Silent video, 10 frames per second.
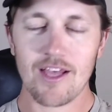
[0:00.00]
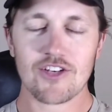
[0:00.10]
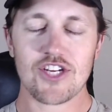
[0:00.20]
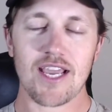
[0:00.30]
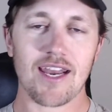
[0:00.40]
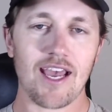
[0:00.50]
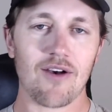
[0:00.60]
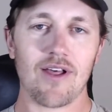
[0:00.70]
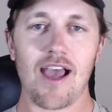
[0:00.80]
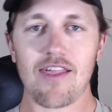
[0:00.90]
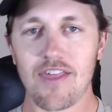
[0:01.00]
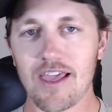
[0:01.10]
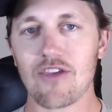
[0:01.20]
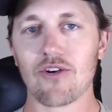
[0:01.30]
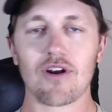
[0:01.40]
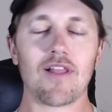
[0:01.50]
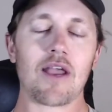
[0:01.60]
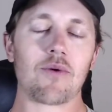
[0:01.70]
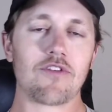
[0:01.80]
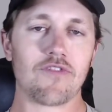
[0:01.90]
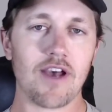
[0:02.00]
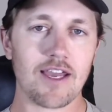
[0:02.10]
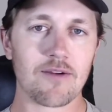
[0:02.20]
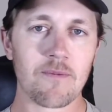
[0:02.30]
Check it out. I think you're going to like what you find.